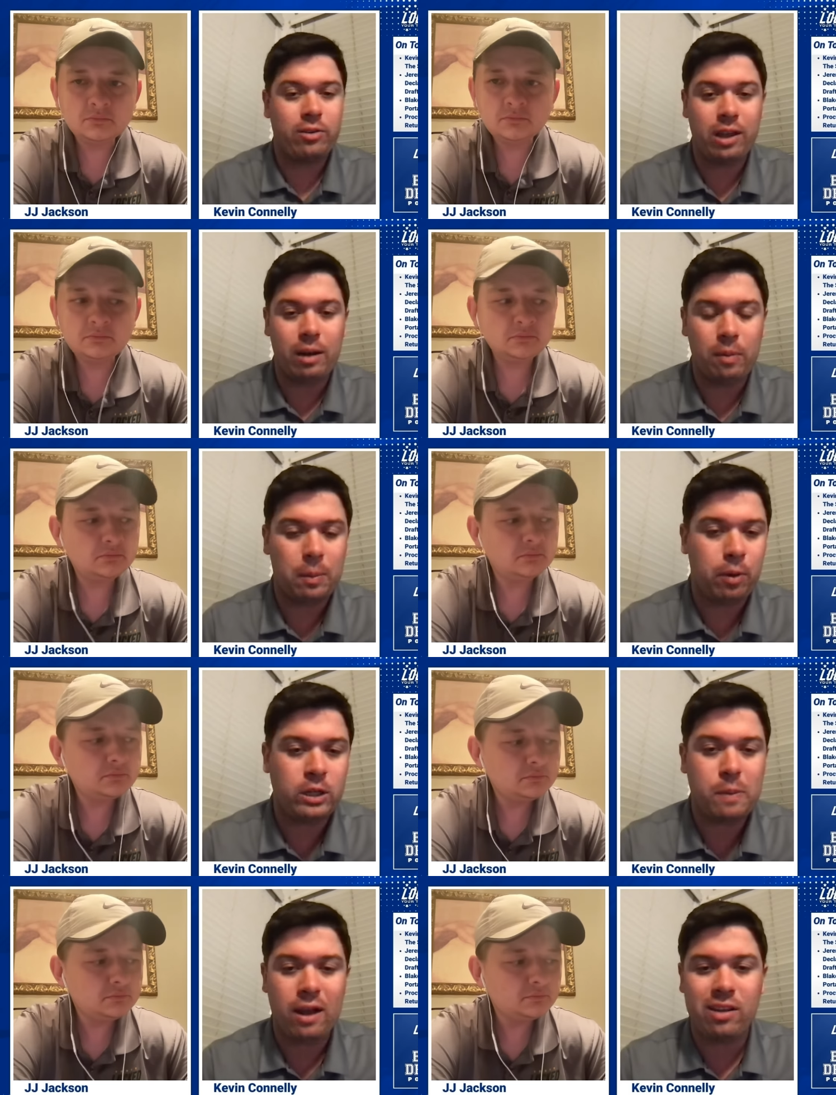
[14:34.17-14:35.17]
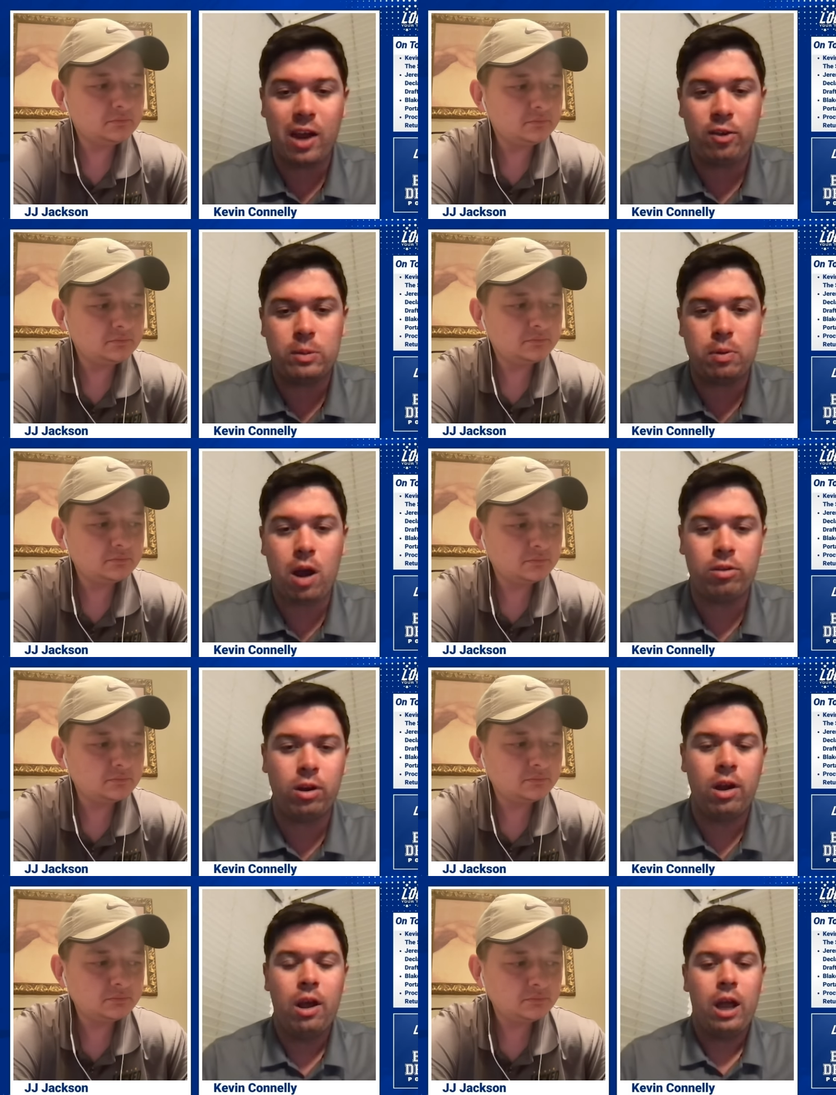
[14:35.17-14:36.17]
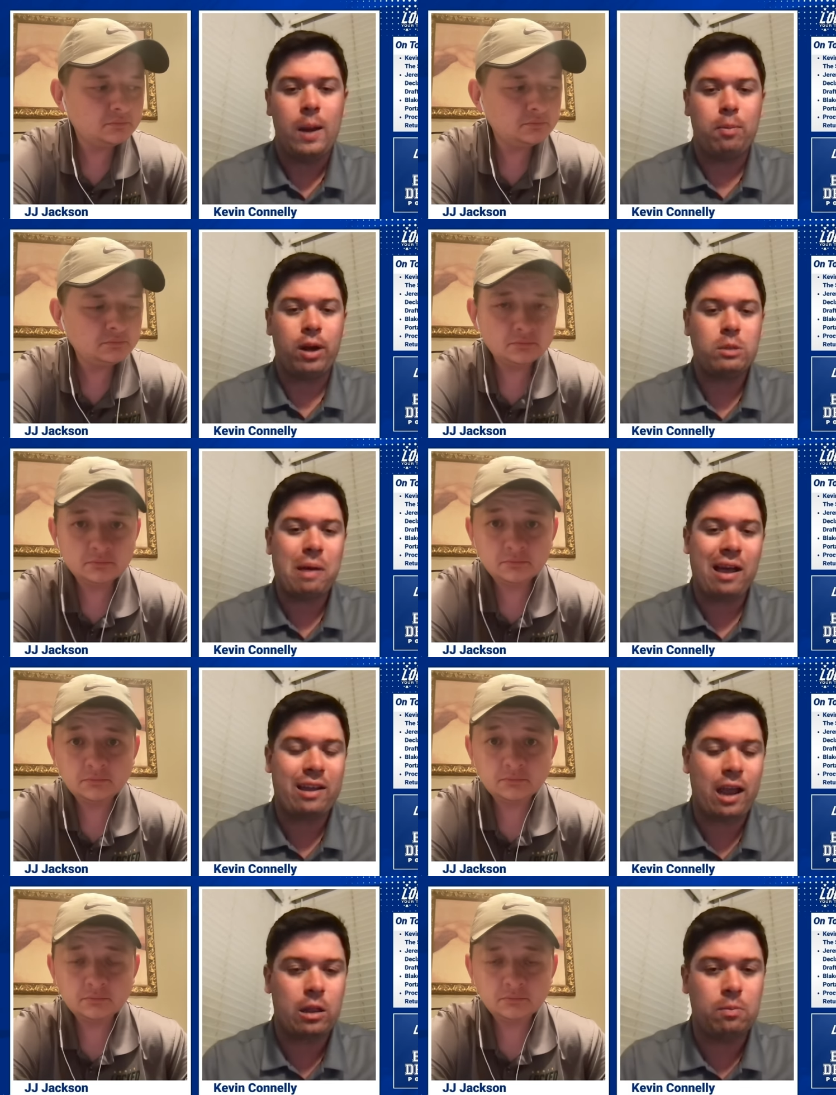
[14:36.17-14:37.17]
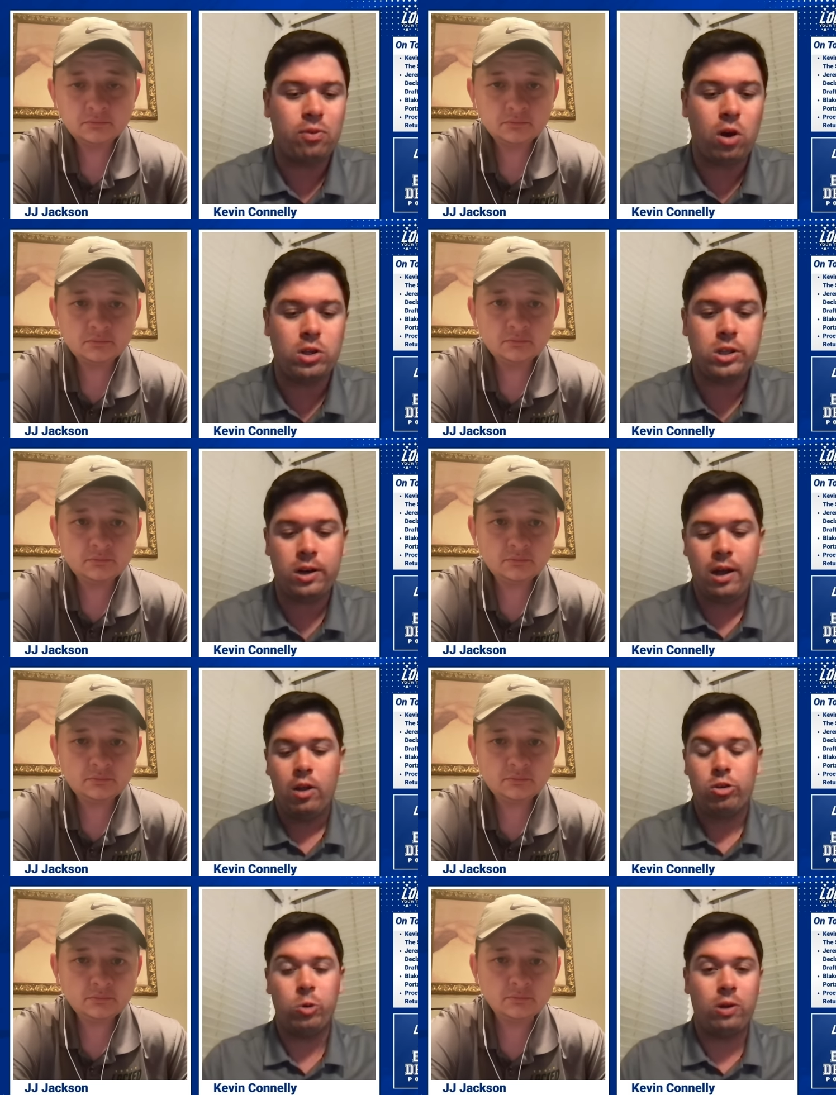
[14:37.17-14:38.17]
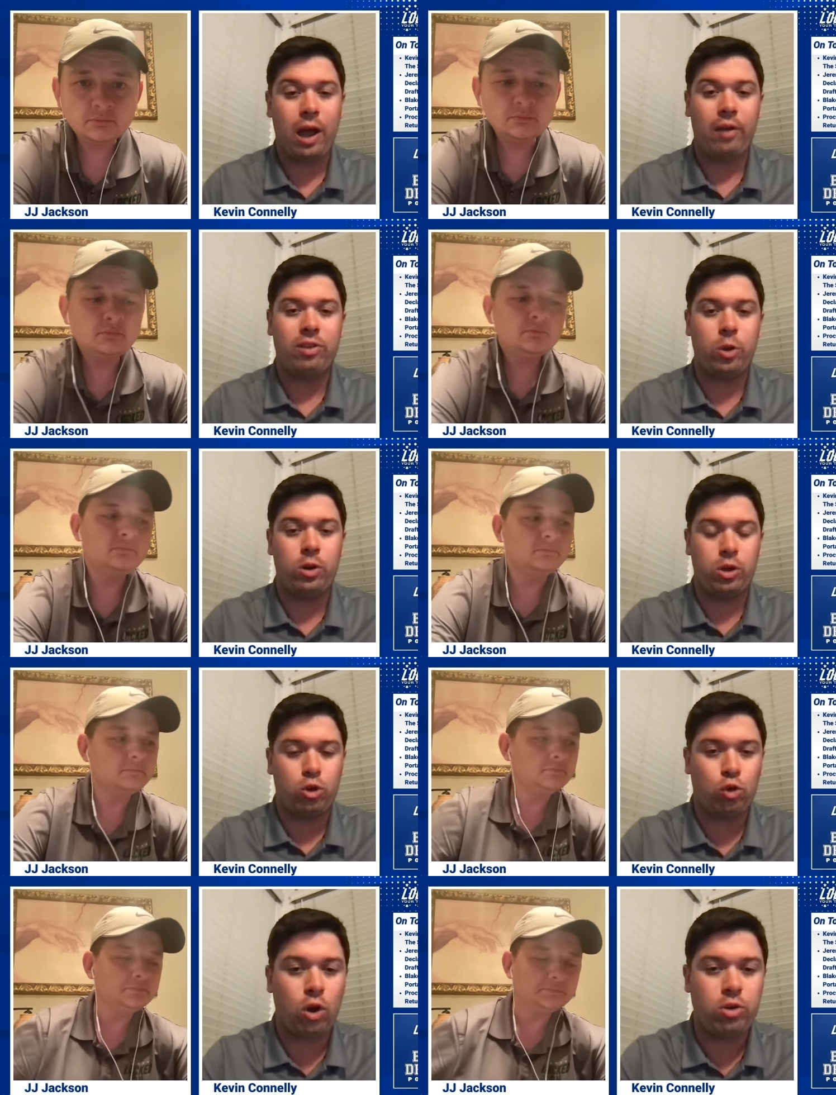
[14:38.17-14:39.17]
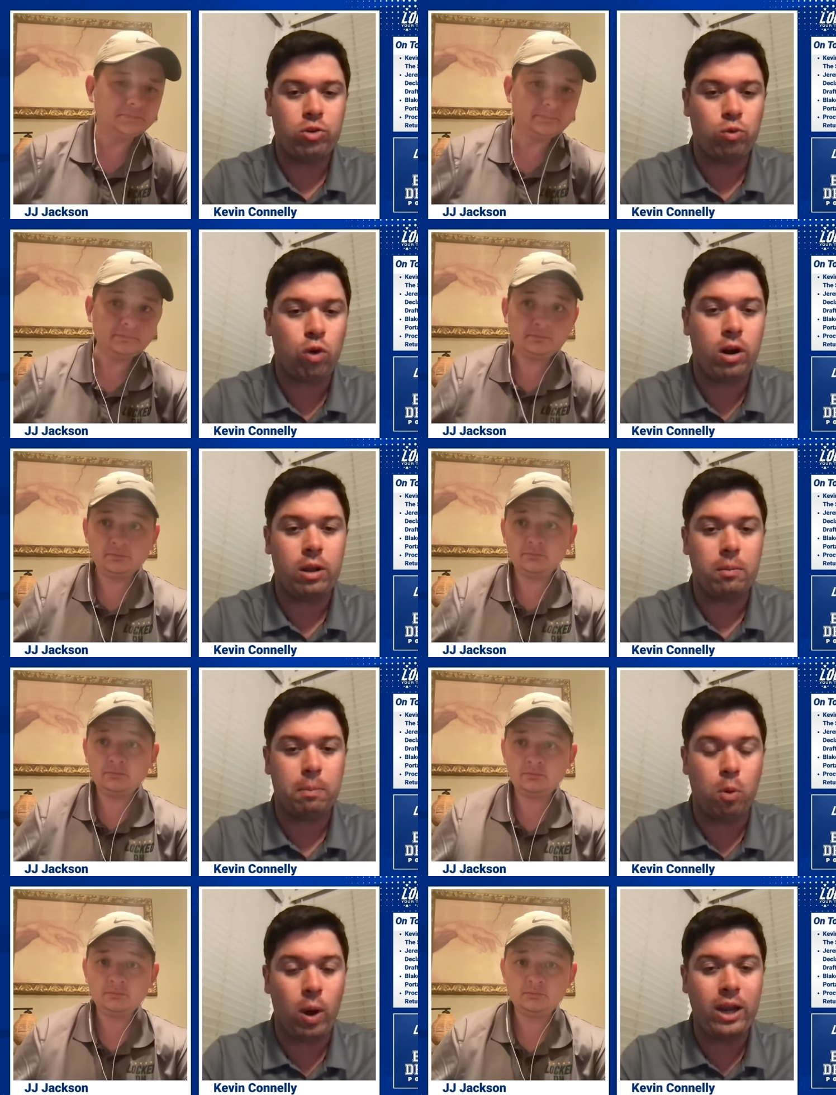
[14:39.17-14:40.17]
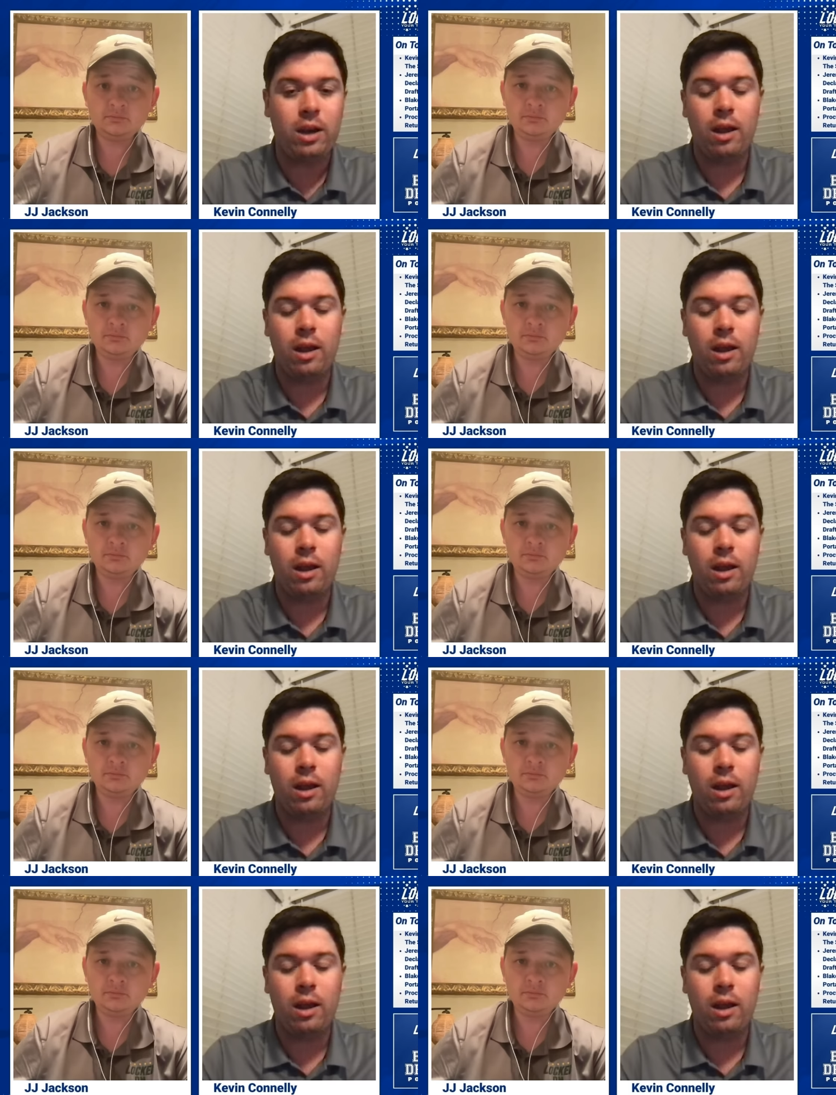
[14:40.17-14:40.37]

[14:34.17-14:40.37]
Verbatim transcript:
Speaker 1: did it. He brings back Tyrese Proctor. He brings back Caleb Foster, two guys that you can trust running point.